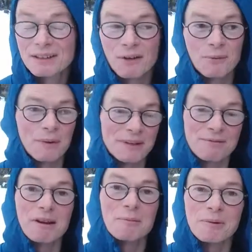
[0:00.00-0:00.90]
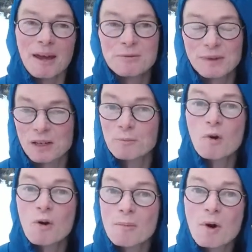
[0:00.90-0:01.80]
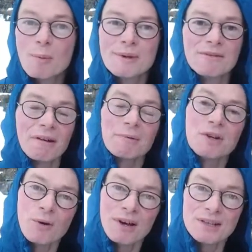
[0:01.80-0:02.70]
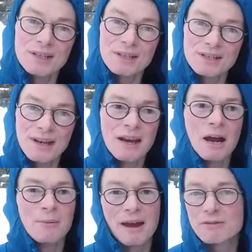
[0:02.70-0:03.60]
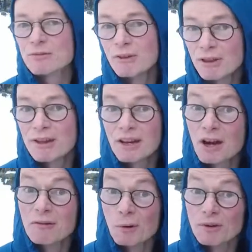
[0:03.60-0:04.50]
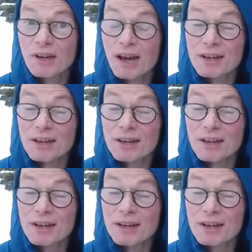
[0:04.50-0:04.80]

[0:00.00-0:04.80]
You know, we develop, as we look more and more, we develop new ideas, and we have to rethink our old